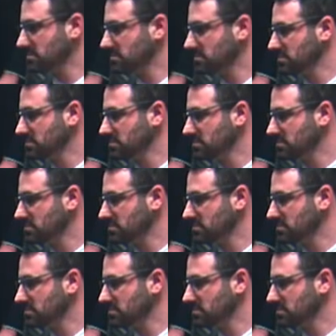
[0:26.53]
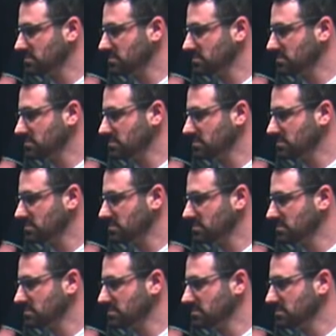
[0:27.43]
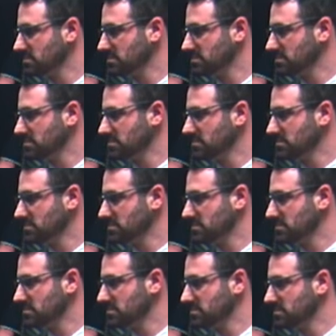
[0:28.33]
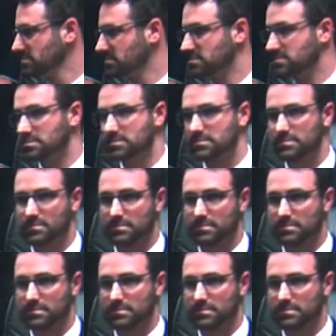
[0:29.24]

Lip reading: [no speech]